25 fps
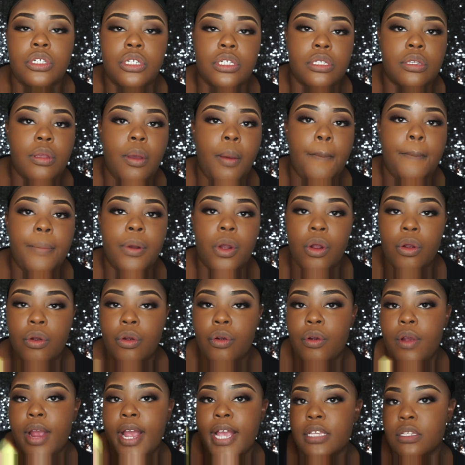just
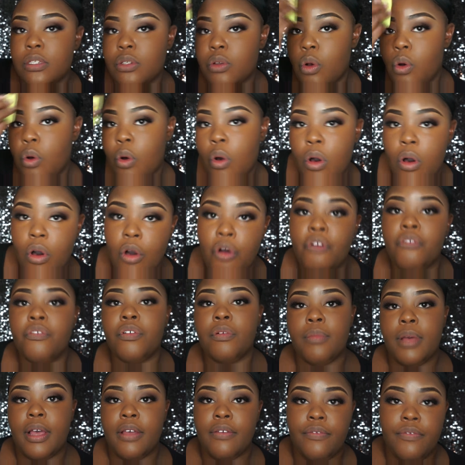press all over
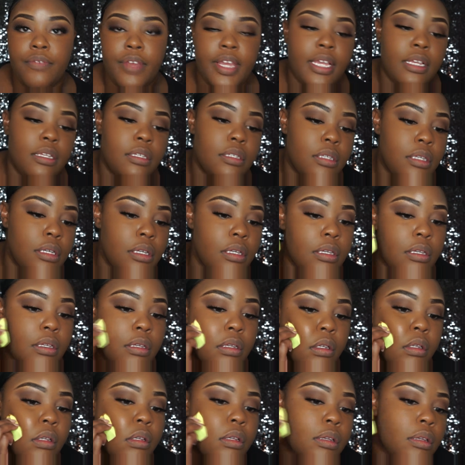my face.
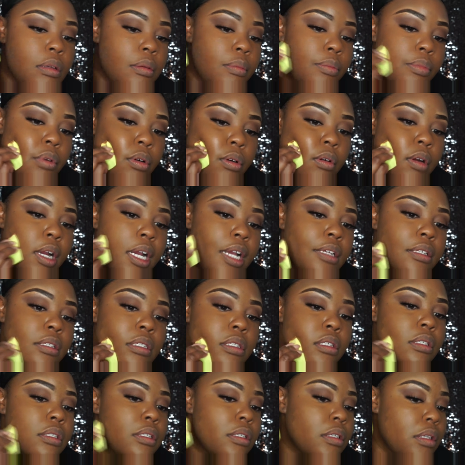
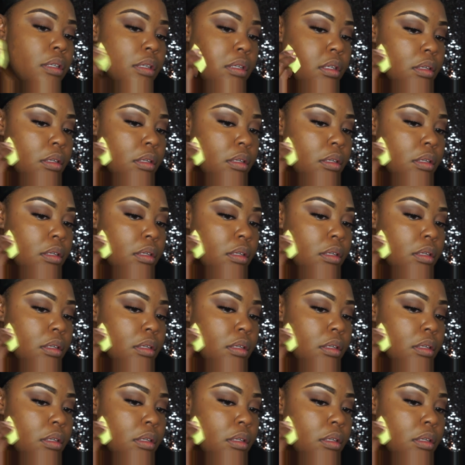Press.